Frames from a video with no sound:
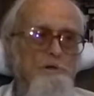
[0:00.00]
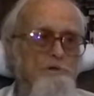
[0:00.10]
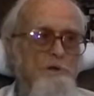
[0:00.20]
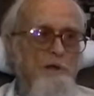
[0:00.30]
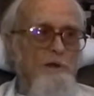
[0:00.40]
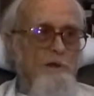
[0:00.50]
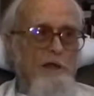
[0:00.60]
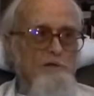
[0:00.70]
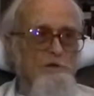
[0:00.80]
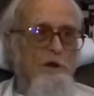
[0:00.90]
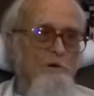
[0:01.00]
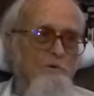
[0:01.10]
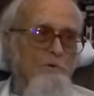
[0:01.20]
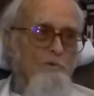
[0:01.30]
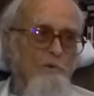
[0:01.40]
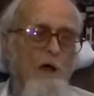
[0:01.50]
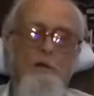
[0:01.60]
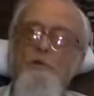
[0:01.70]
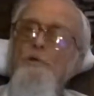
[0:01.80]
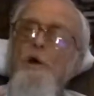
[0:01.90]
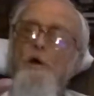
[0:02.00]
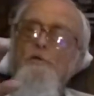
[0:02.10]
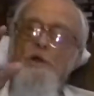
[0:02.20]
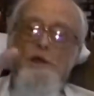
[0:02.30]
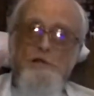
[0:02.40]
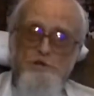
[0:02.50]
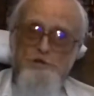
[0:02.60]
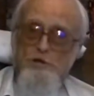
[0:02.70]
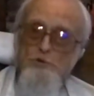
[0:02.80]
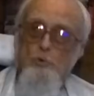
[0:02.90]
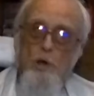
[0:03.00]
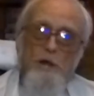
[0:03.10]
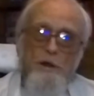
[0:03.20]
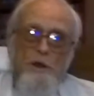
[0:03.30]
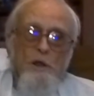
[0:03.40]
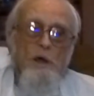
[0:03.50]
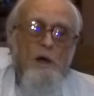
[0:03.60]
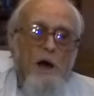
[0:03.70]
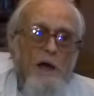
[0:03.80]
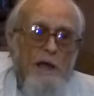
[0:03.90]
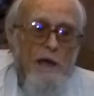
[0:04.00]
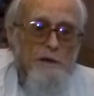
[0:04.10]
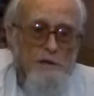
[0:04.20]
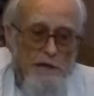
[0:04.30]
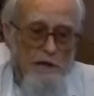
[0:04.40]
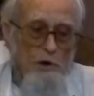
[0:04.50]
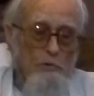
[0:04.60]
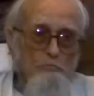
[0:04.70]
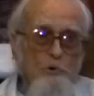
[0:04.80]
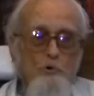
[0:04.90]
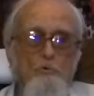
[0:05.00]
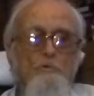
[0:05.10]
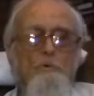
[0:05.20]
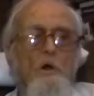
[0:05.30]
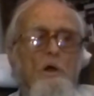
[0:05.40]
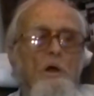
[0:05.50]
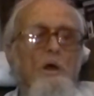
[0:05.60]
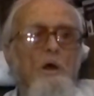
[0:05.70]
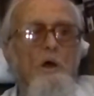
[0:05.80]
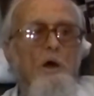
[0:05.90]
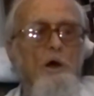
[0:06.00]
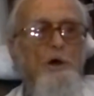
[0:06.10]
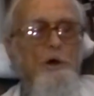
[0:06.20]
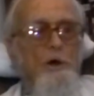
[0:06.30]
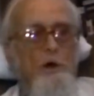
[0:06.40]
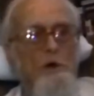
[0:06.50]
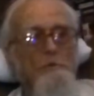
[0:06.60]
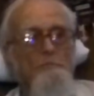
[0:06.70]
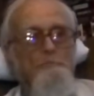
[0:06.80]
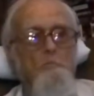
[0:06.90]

that's not the instant when I had to help move a